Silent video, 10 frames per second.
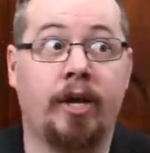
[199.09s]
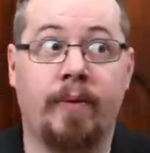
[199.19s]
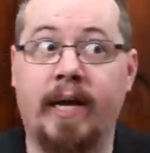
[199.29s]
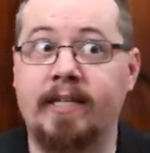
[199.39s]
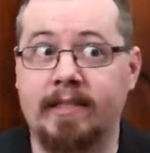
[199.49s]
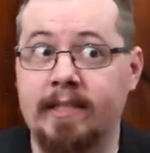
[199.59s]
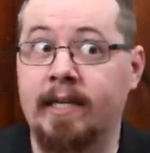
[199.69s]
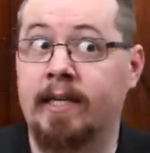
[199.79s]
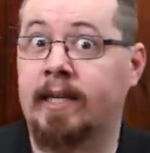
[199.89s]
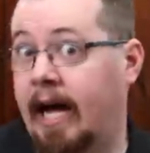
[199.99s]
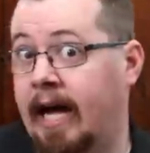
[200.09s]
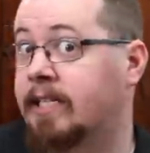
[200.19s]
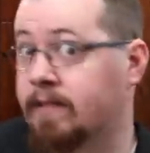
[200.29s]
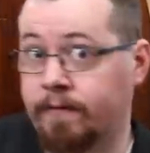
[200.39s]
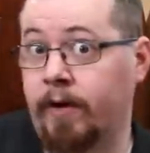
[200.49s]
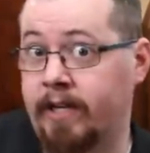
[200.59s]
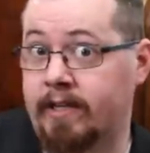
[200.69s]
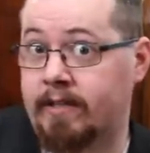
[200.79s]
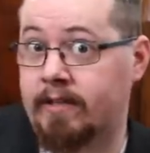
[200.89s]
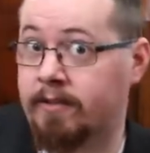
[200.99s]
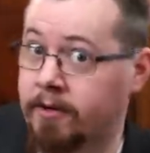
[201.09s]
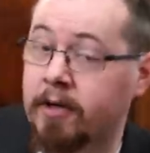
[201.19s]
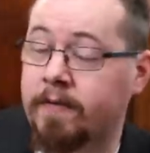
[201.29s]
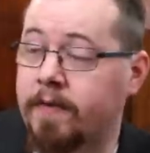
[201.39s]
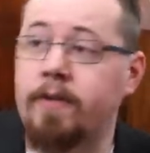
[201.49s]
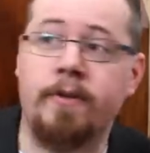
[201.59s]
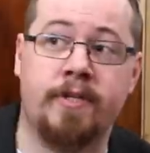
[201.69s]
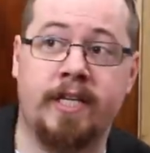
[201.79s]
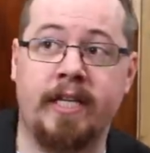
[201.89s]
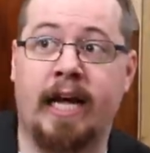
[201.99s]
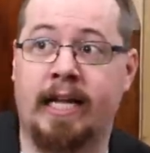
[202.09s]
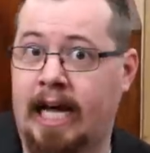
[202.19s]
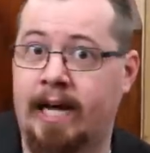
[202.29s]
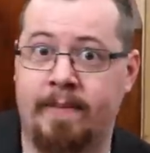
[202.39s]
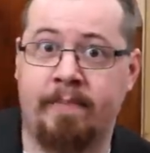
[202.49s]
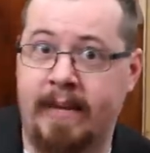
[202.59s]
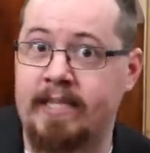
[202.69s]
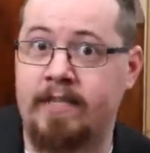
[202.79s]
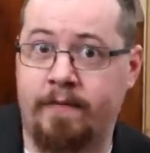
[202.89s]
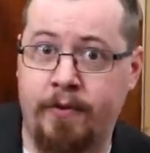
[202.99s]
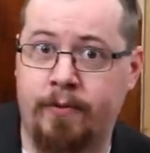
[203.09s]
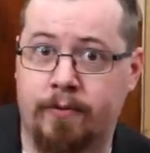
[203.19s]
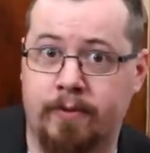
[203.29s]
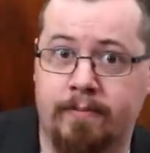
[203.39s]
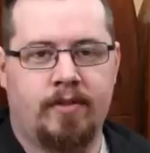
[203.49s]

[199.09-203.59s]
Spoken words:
you actually can't avoid it, not if you're using a carbon-based fuel.